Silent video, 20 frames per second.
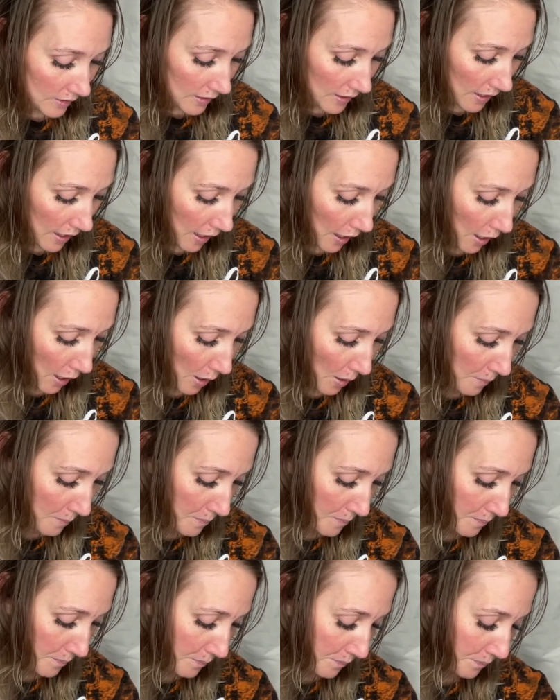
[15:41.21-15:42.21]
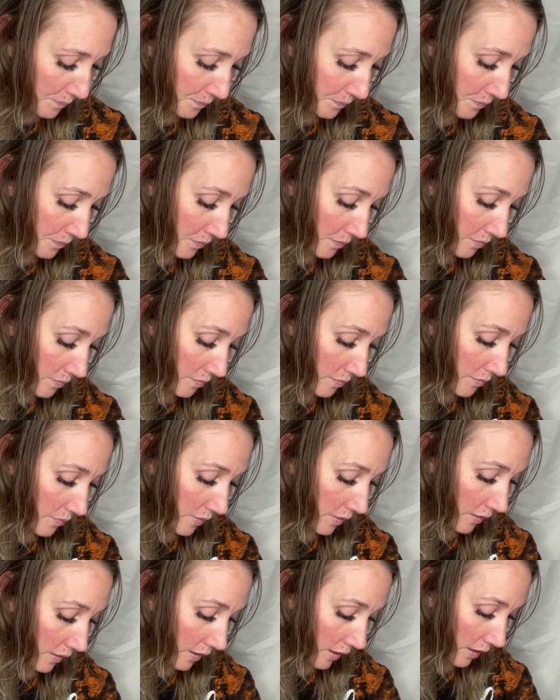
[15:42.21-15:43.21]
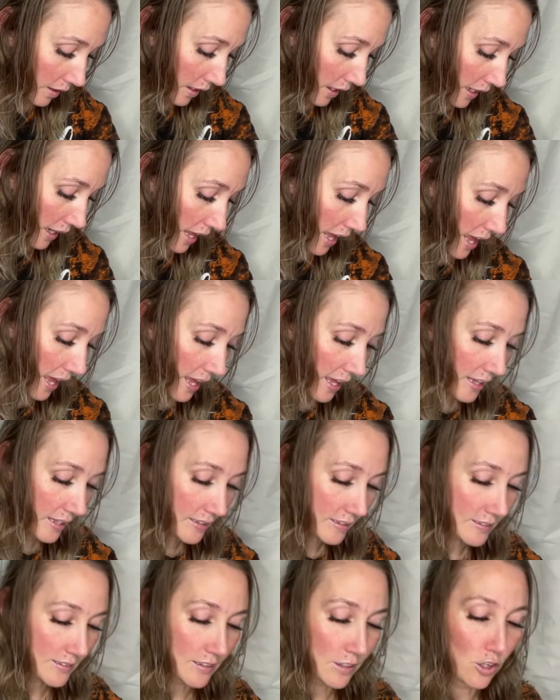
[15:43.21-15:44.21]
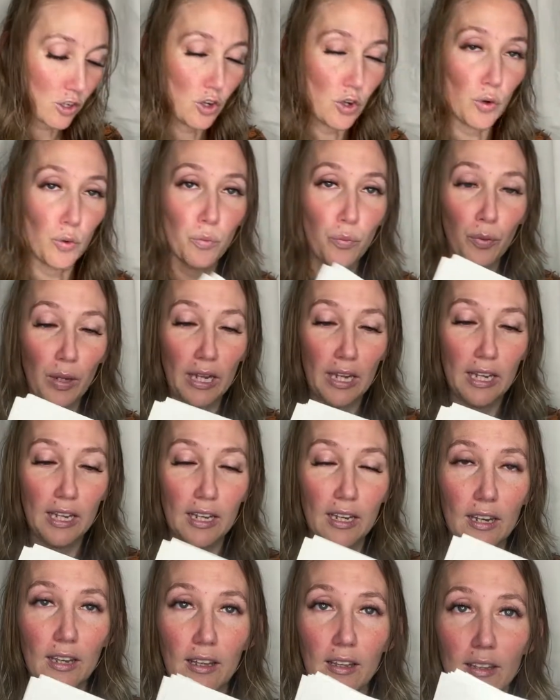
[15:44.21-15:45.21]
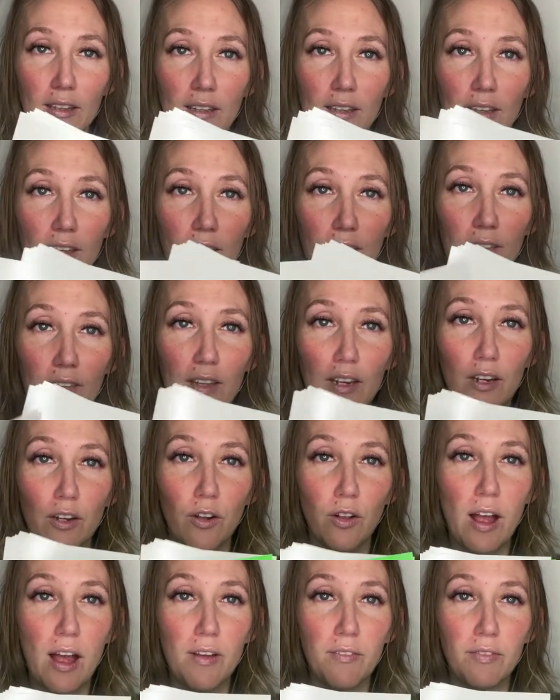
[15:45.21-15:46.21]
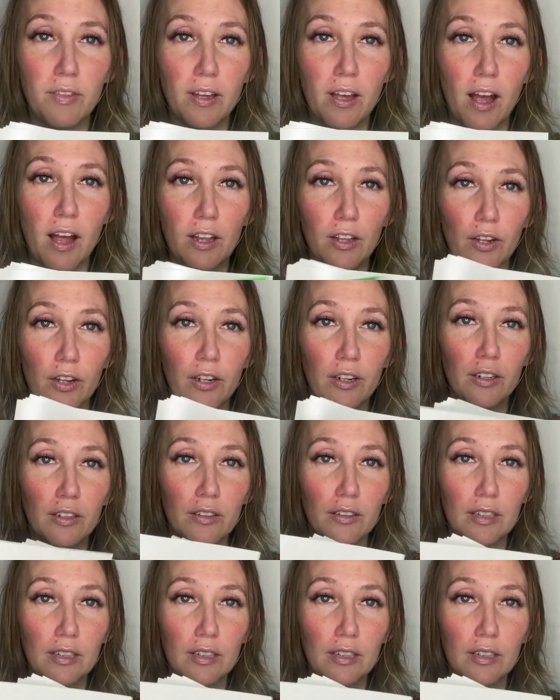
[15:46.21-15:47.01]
It has green, and then it'll have the color.